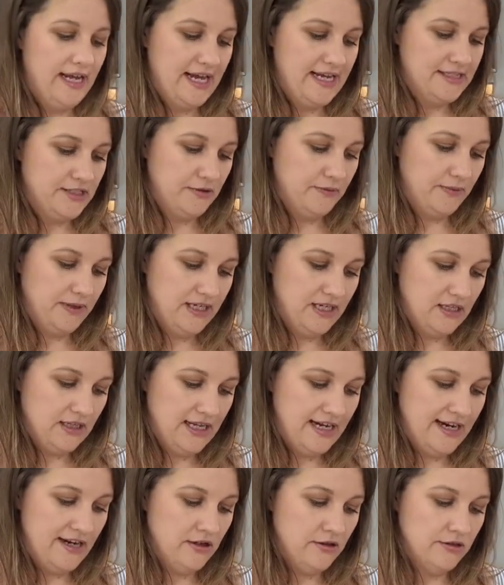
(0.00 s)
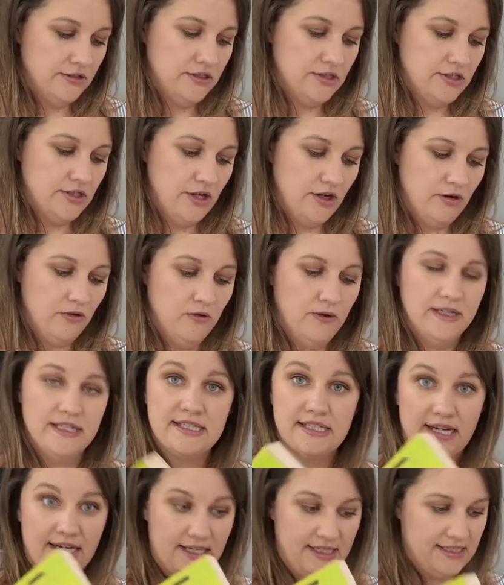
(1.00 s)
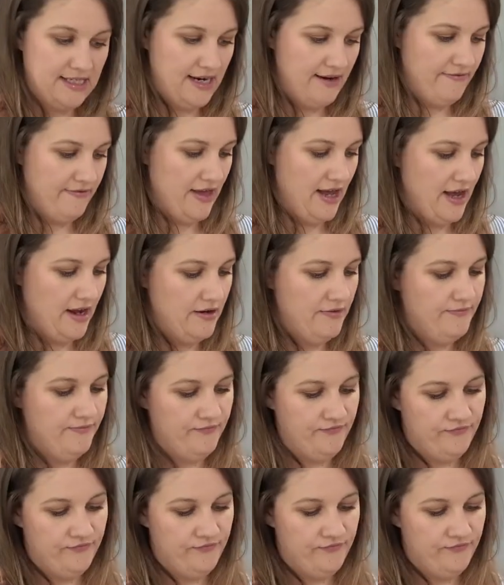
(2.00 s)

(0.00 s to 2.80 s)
as a read aloud. So excited to have that.